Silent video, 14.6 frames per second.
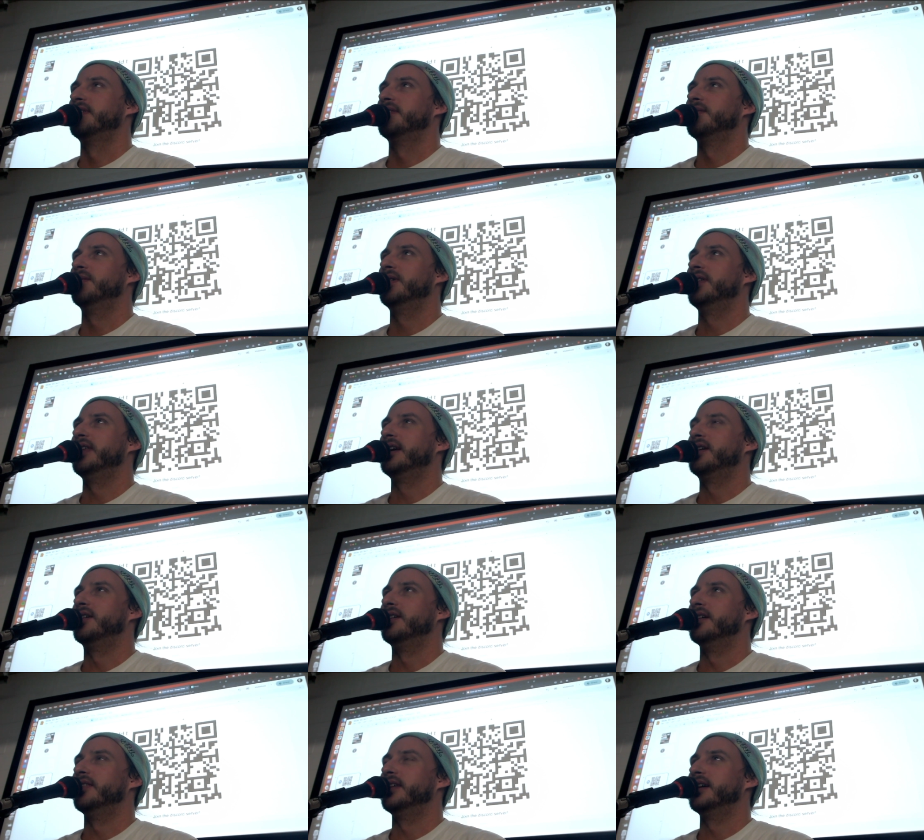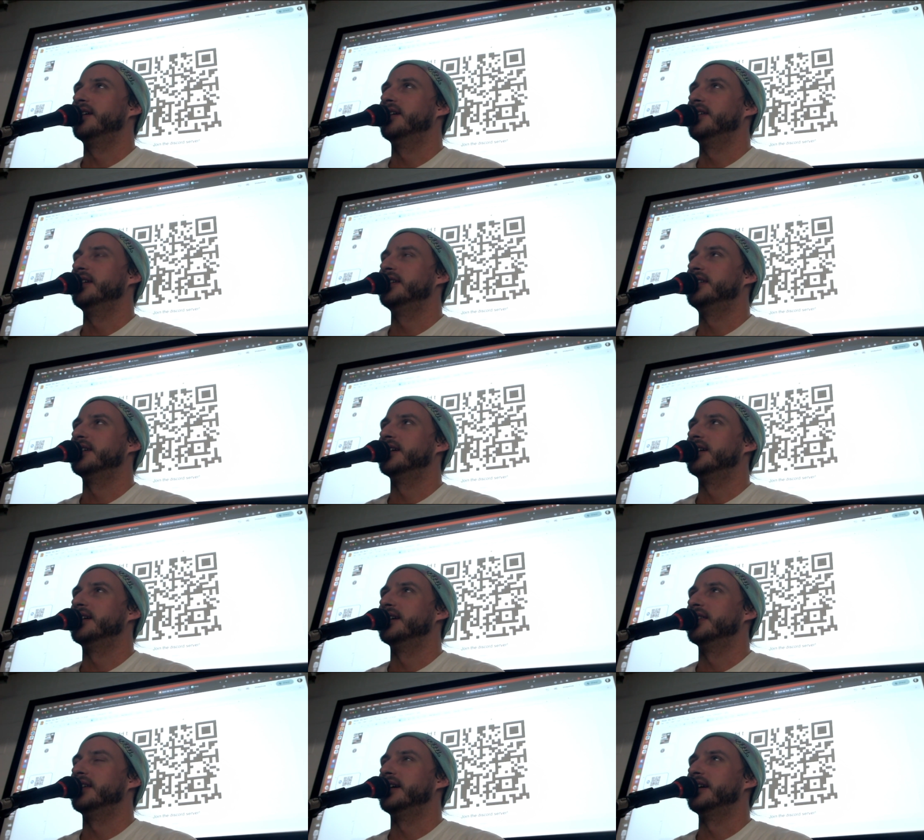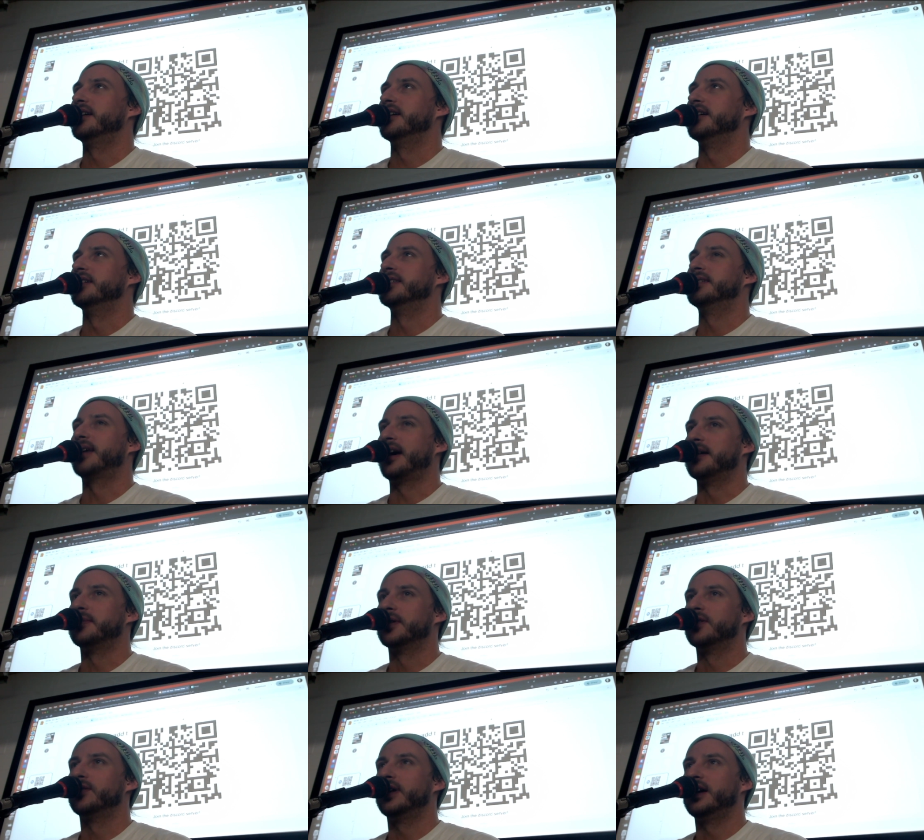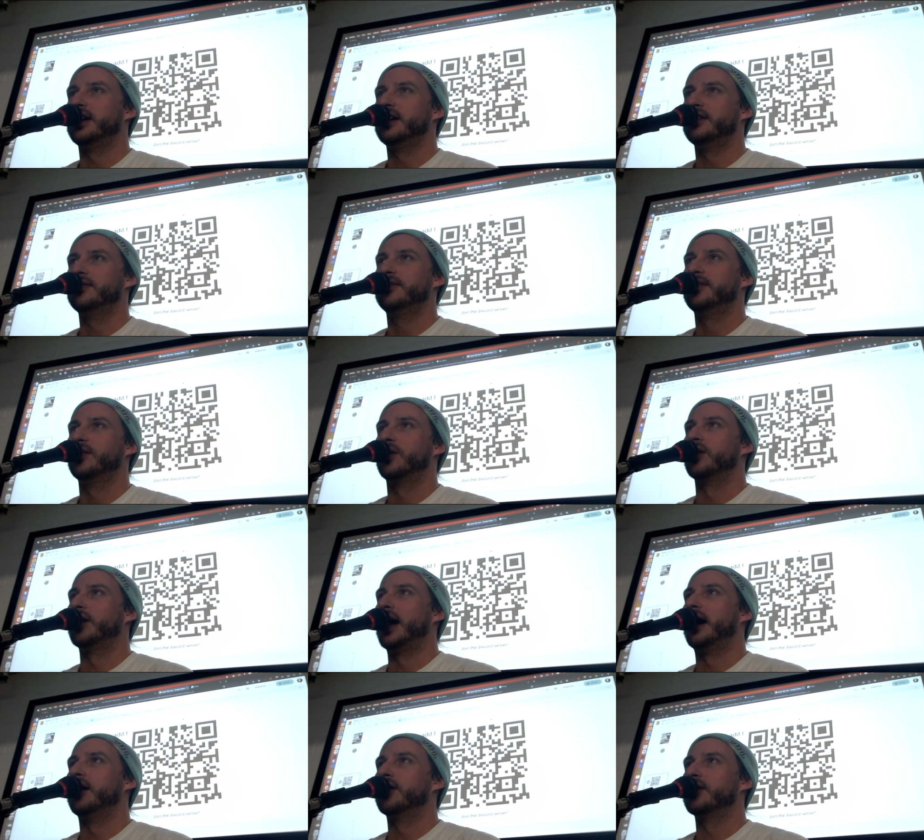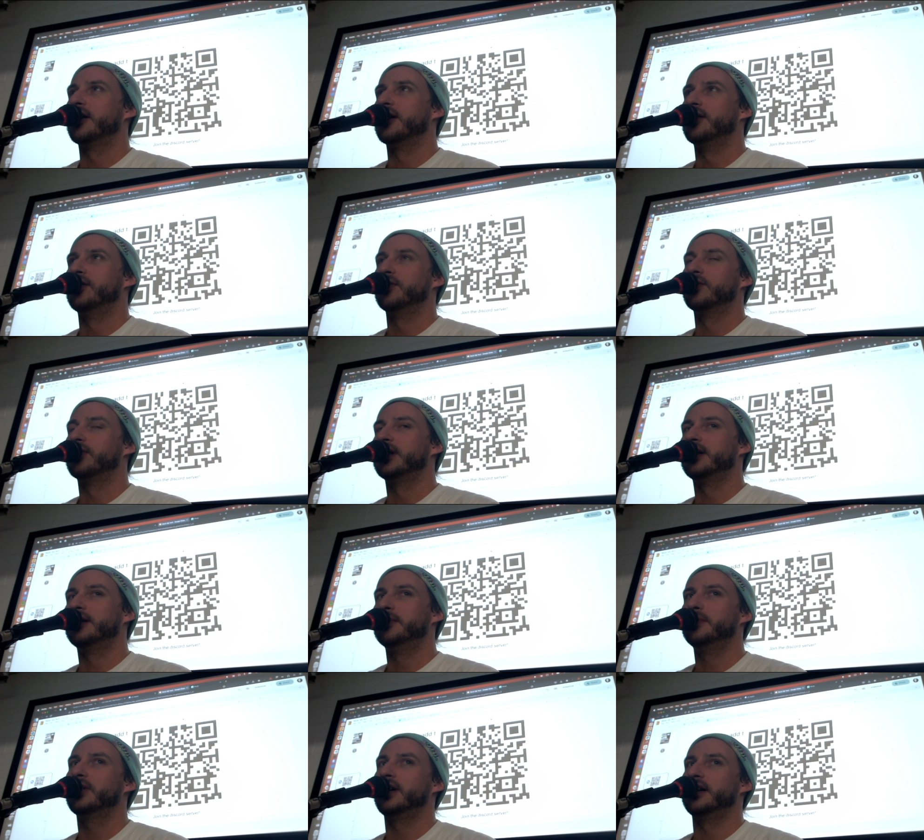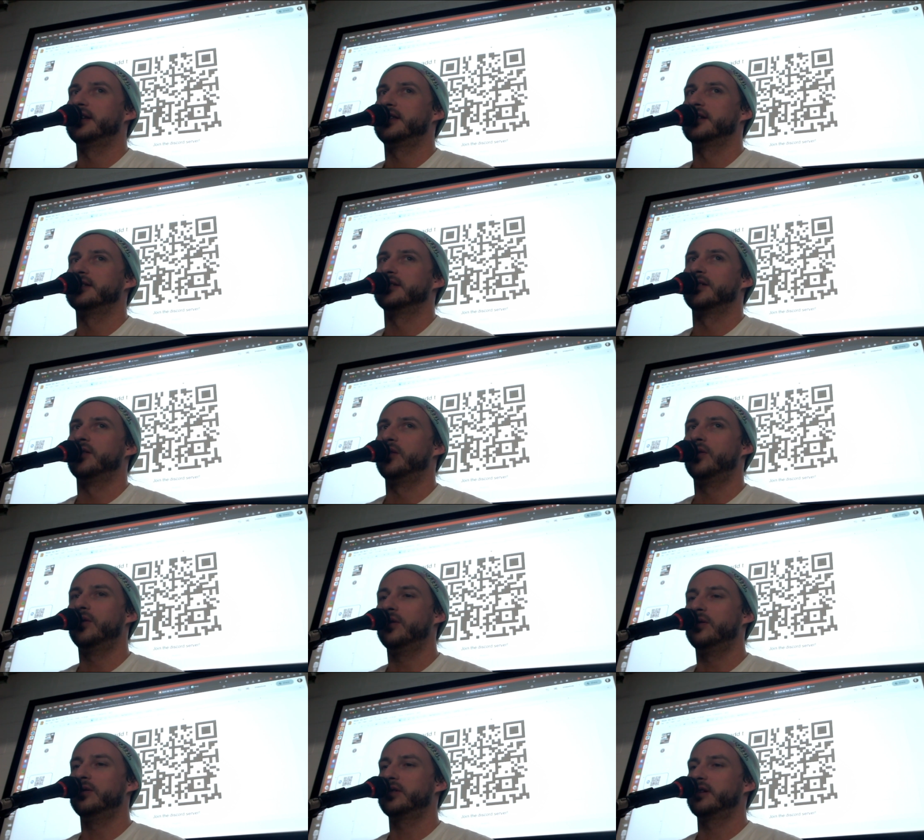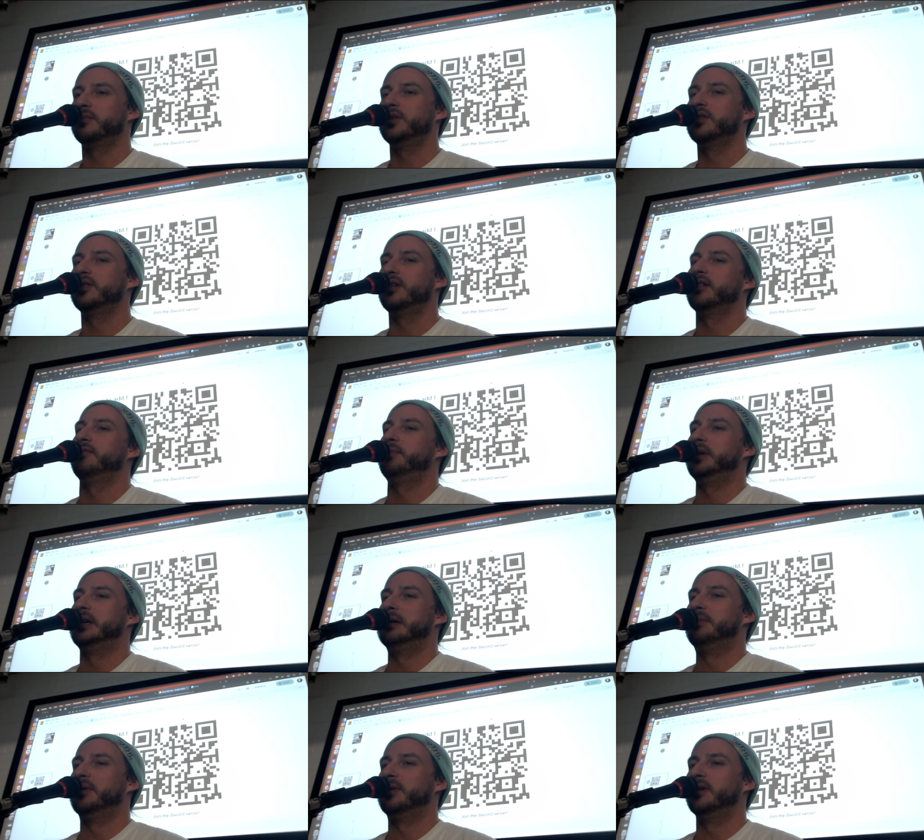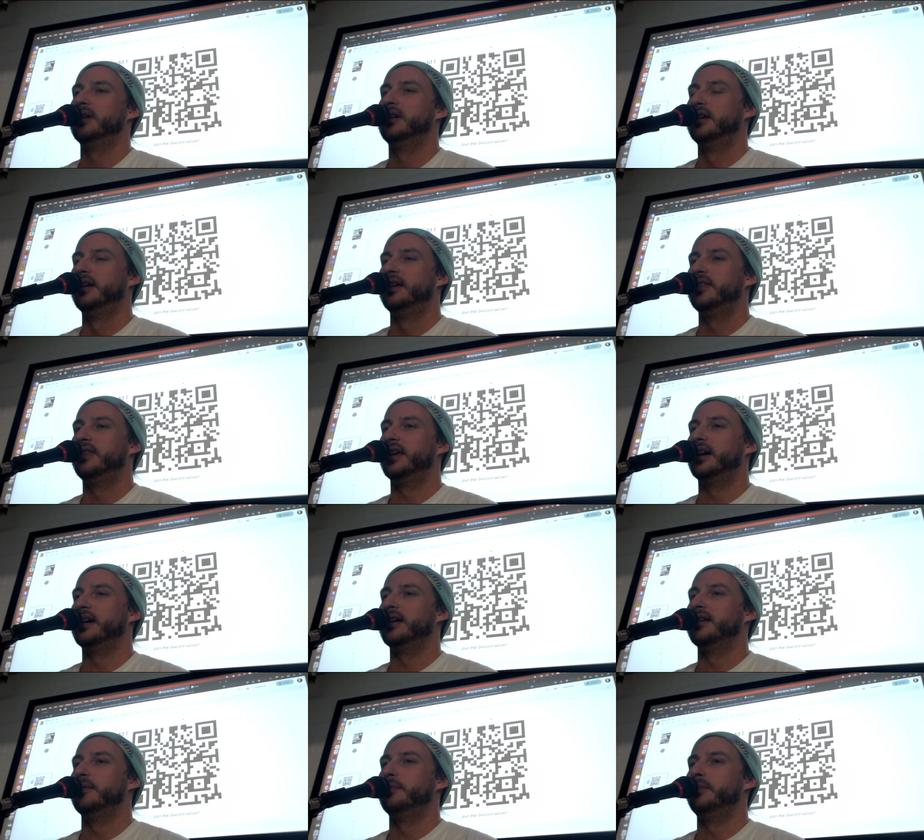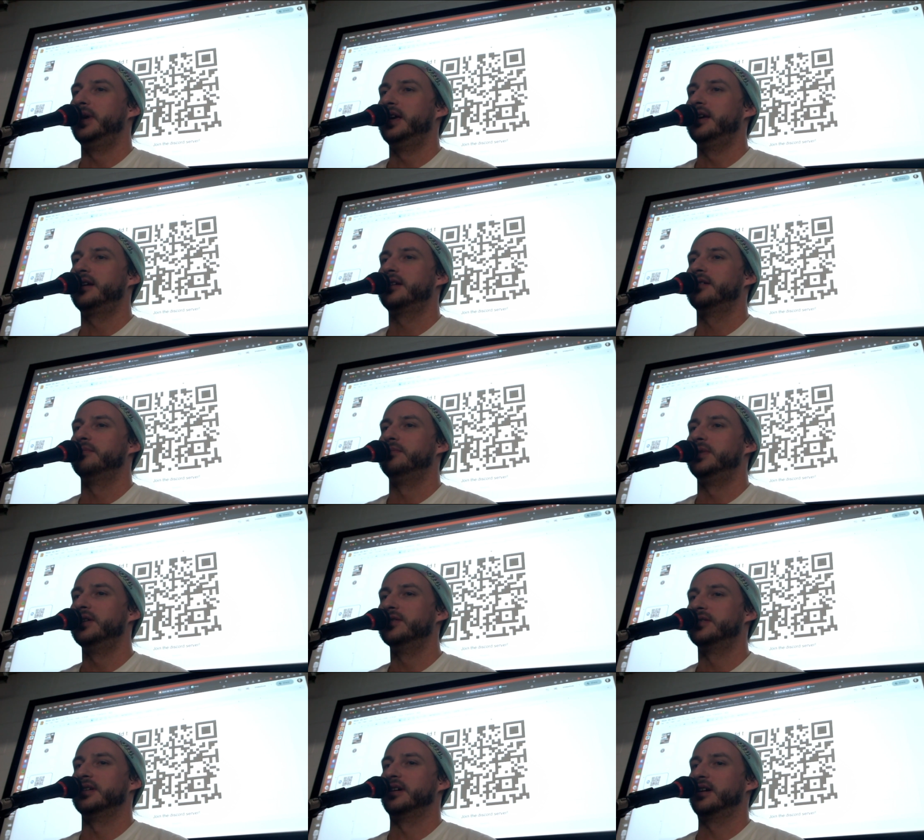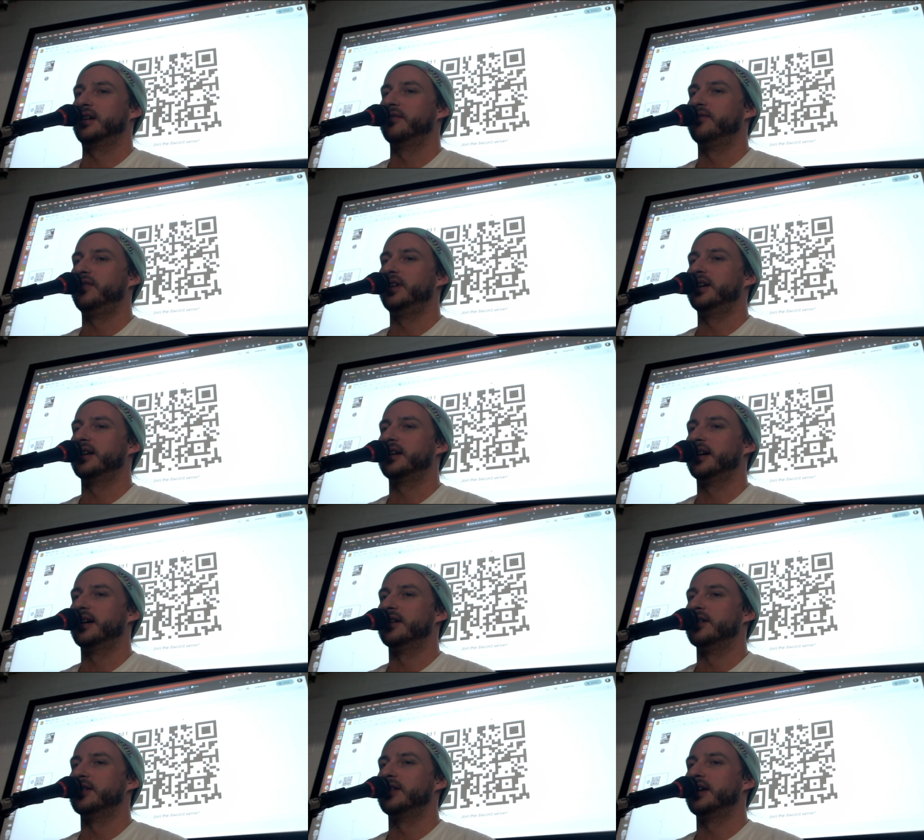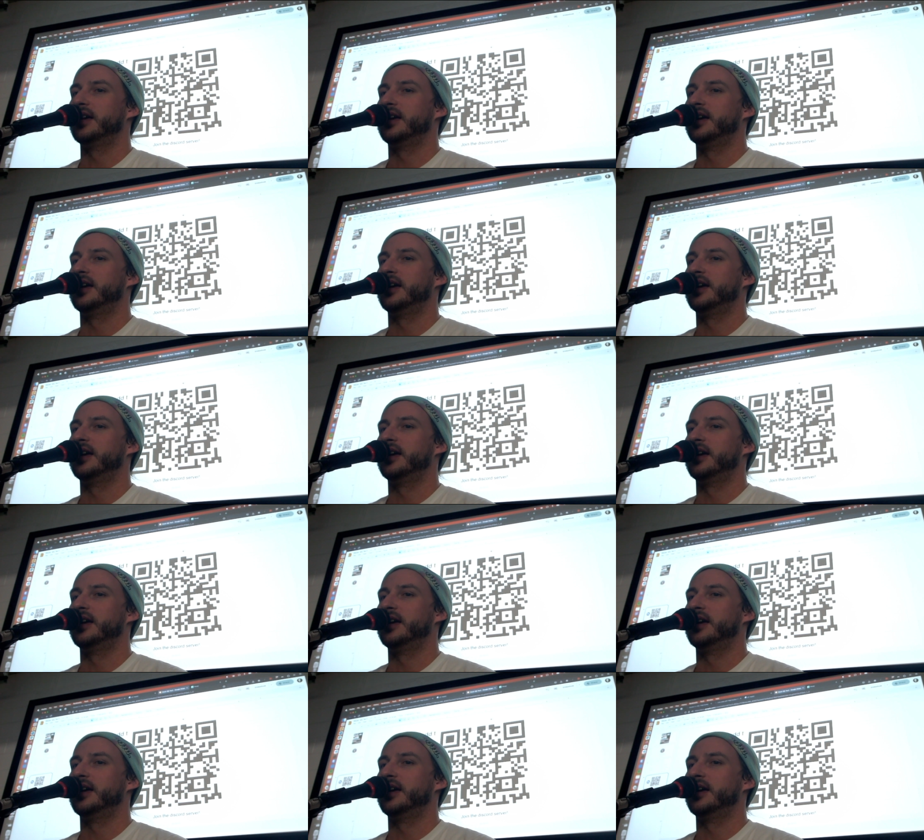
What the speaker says: what do they call it? They call it like a cyber rave or algorithm. Like there's a whole community of people that make music via code.